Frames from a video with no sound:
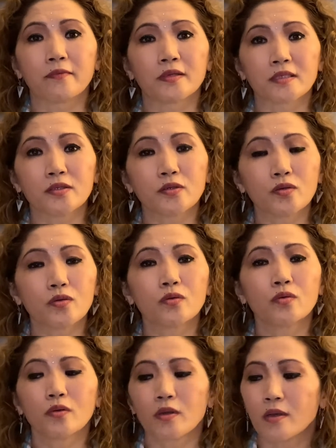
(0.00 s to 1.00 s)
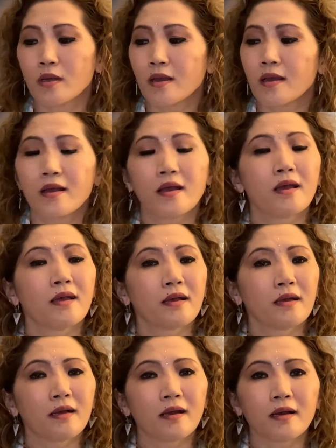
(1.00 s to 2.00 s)
it's new.
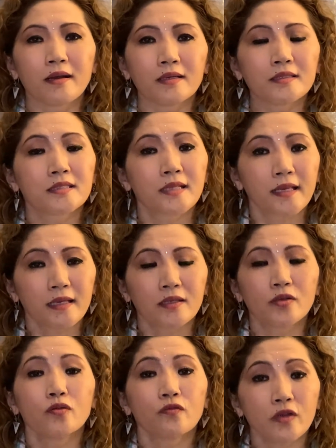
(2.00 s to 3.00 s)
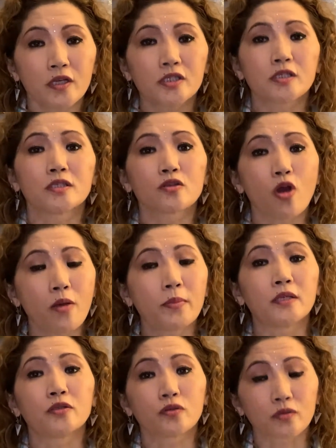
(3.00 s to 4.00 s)
It's like a new visions
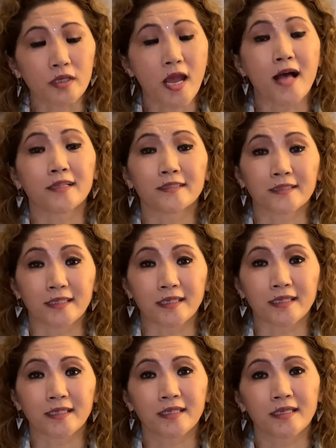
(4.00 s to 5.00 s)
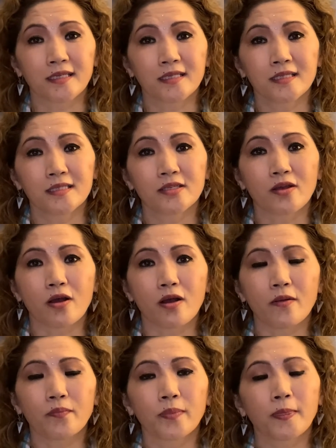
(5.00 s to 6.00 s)
coming to reality.
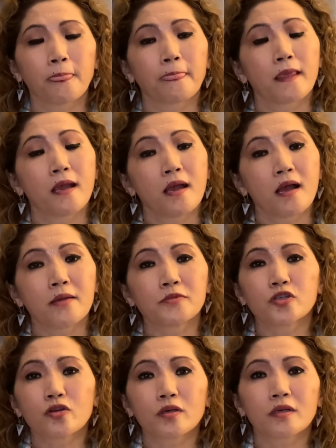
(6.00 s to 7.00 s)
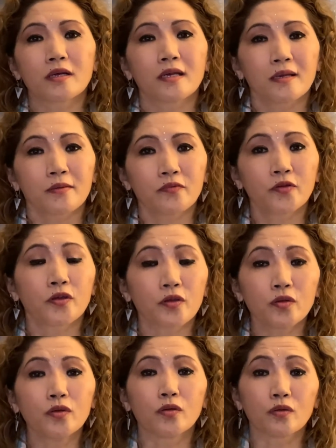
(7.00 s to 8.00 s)
So I'm sure for
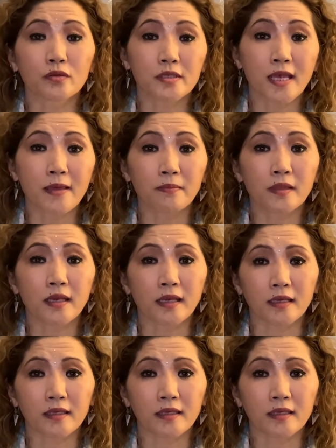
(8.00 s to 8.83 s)
you, same thing.